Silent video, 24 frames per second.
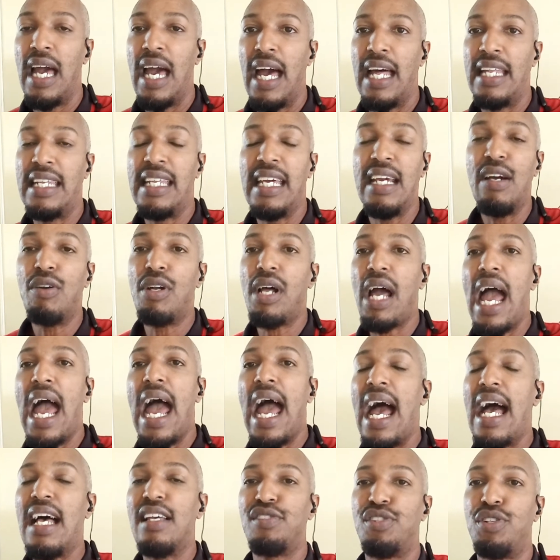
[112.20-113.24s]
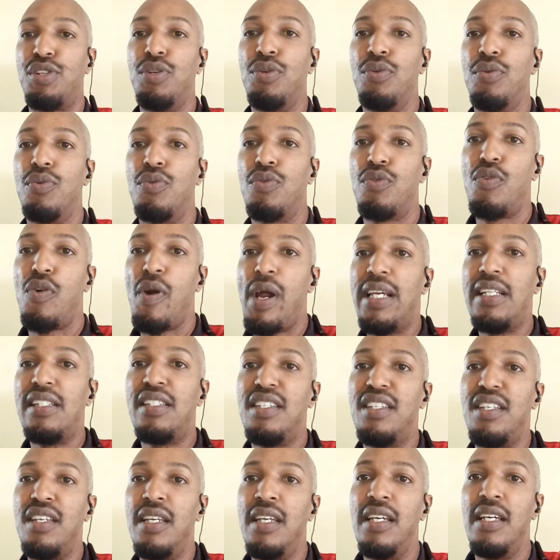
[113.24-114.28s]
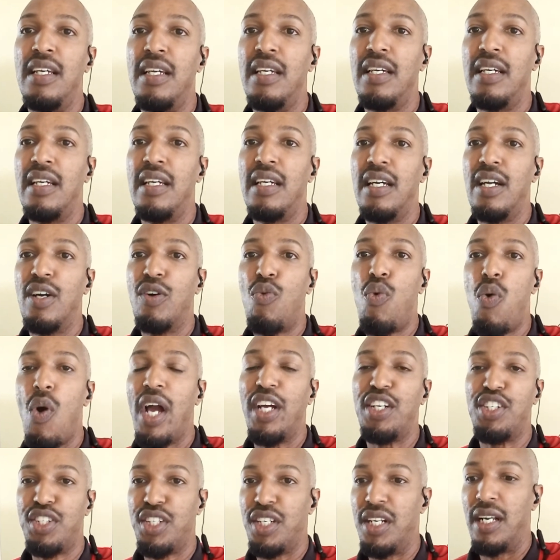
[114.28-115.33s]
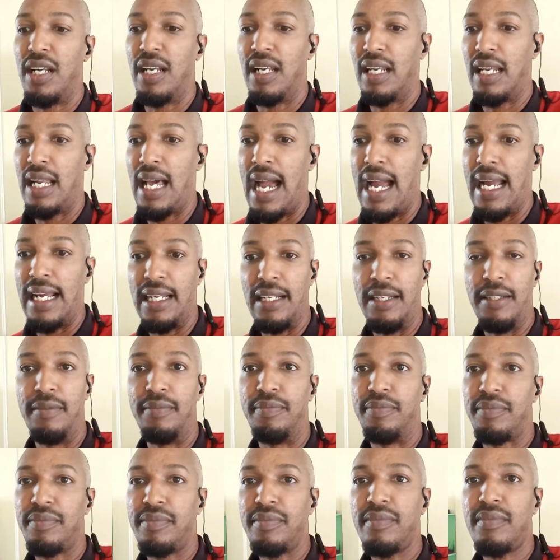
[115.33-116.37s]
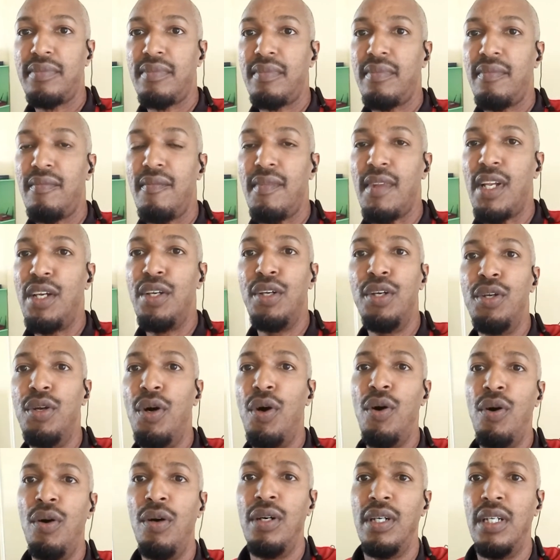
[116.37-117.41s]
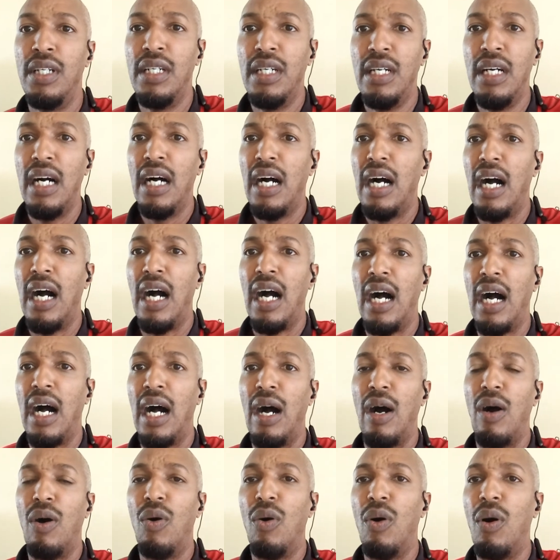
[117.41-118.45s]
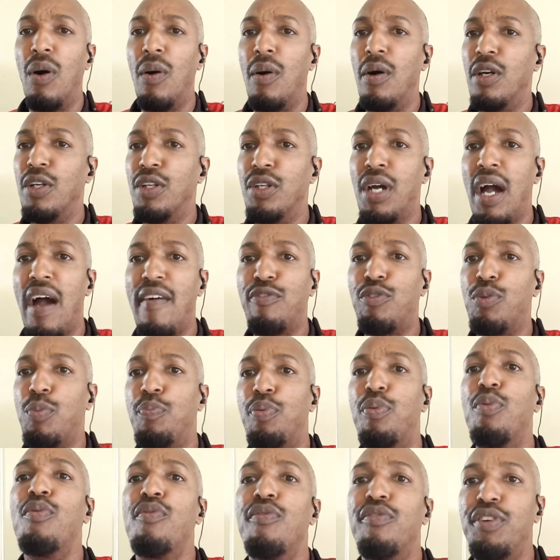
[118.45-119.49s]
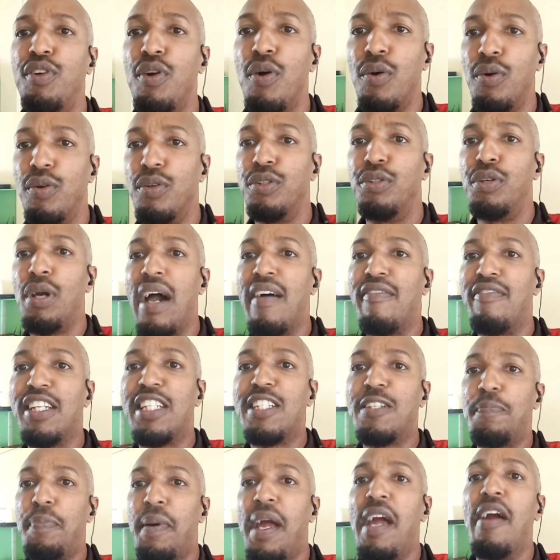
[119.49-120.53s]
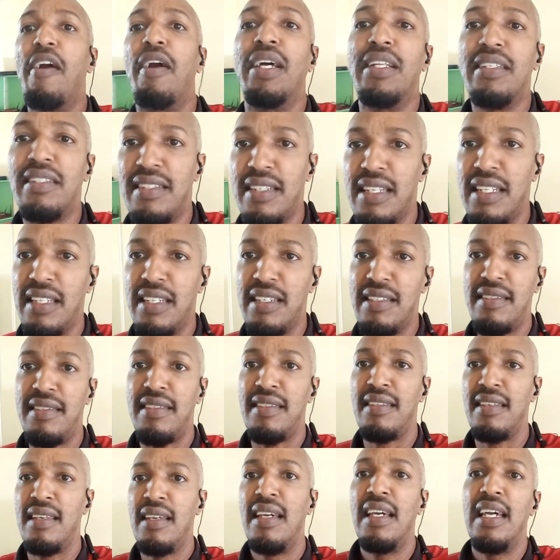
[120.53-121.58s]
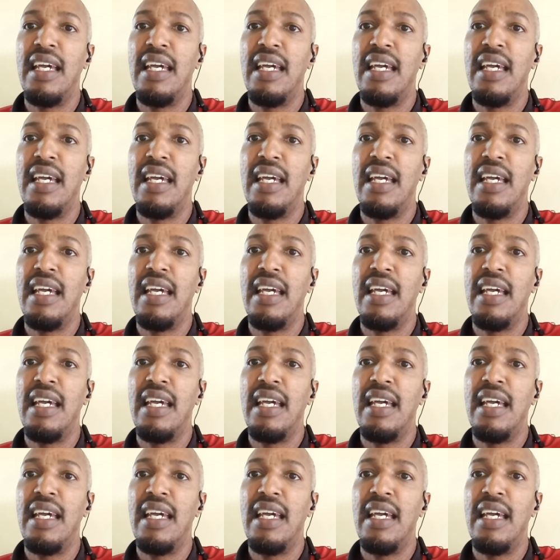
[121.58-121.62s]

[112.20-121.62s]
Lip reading: and they're gonna ask you crazy question, like, you have to prove you have experience in this